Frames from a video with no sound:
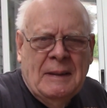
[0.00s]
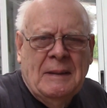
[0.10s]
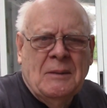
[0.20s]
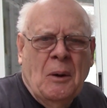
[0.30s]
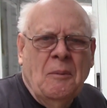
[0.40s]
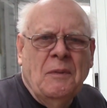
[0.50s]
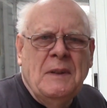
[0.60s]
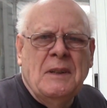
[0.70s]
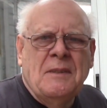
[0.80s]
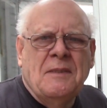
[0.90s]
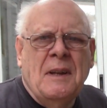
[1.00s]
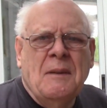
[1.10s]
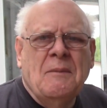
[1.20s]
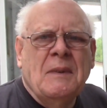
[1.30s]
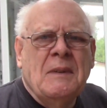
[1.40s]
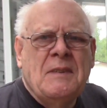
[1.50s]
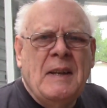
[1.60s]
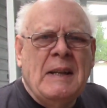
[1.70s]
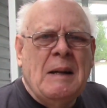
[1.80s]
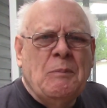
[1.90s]
And hopefully this
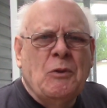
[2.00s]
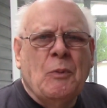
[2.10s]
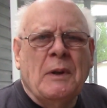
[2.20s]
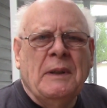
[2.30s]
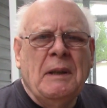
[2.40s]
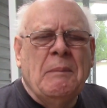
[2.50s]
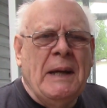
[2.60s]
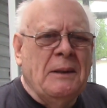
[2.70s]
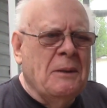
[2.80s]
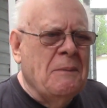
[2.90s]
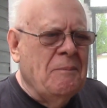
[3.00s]
setup is working better.